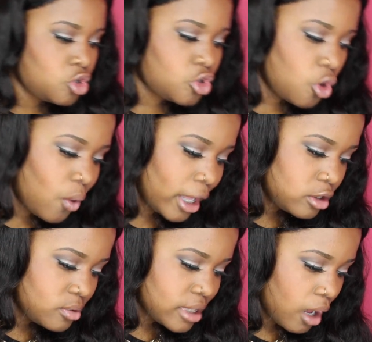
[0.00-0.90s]
So I
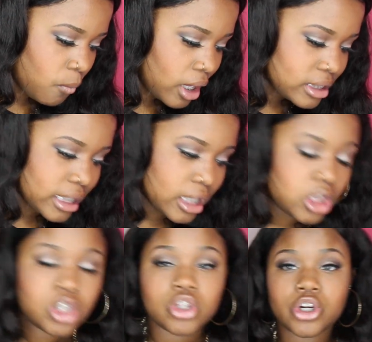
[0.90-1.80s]
used that wand to get
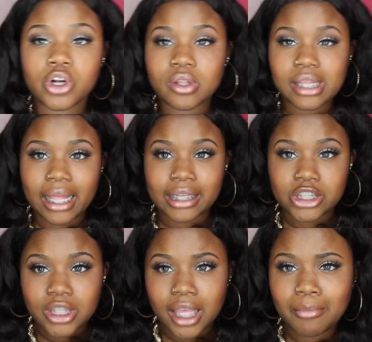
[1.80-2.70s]
these curls, and they
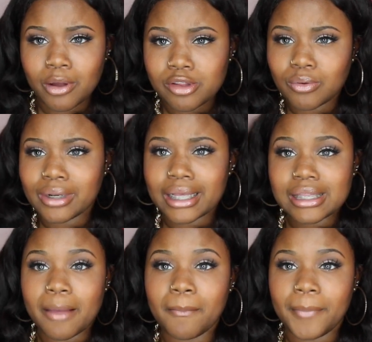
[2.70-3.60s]
just came out so nice
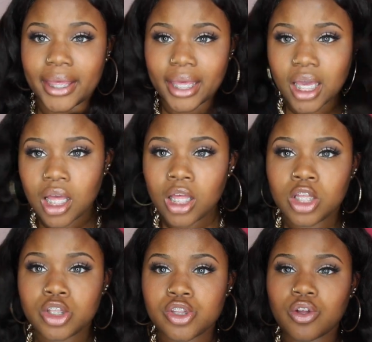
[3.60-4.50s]
and big.
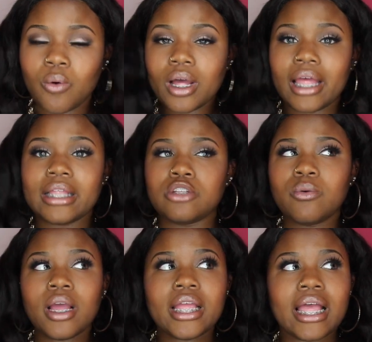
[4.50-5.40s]
So you
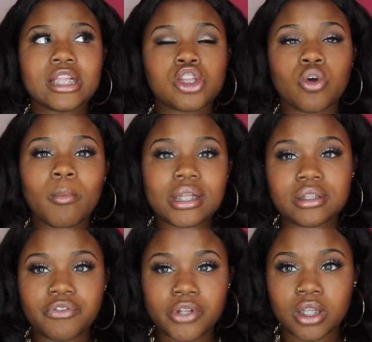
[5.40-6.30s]
can get so many
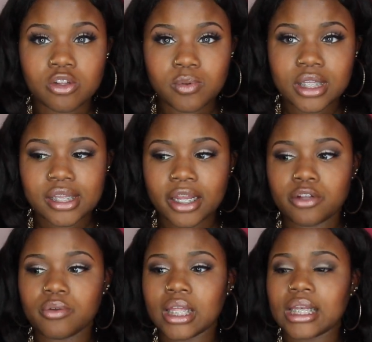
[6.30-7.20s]
different looks with this hair.
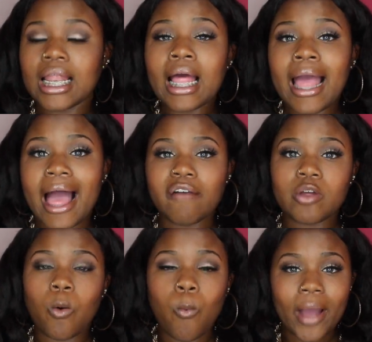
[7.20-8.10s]
You can have it